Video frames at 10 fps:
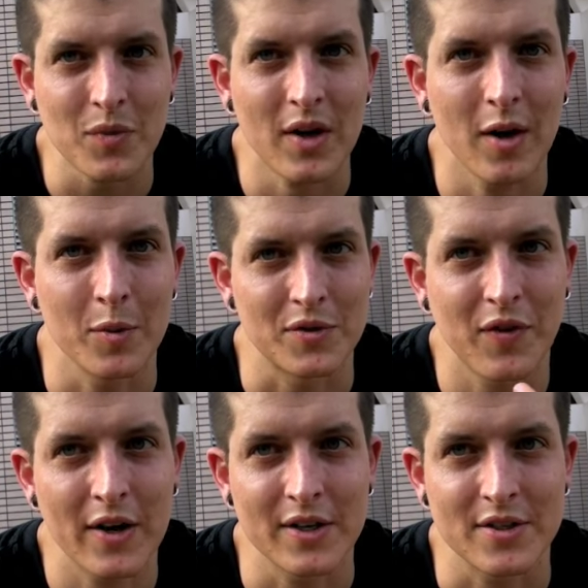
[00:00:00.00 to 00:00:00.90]
I was
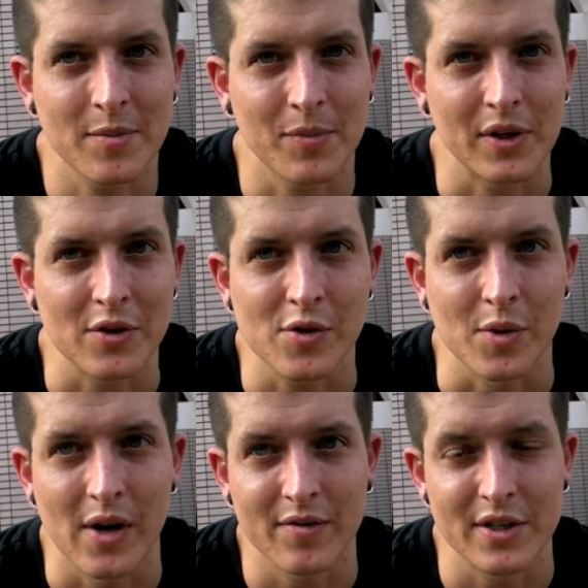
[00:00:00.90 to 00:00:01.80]
finding something
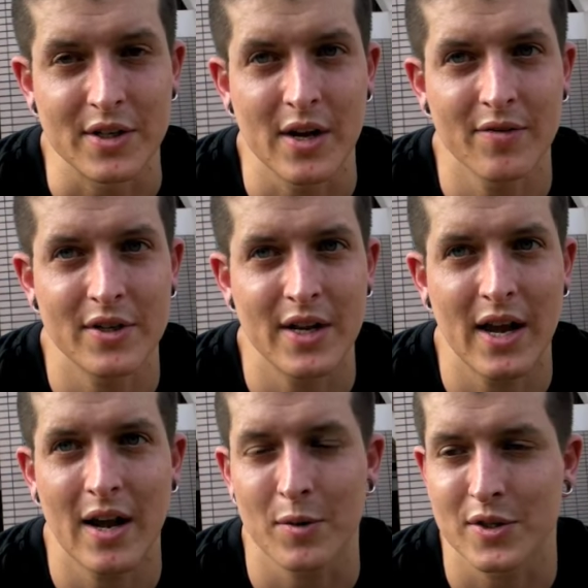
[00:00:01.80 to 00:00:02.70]
new. Every
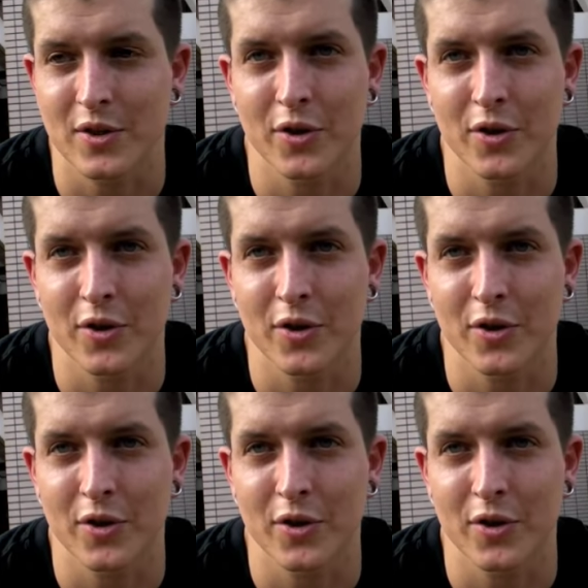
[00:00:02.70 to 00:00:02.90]
day I was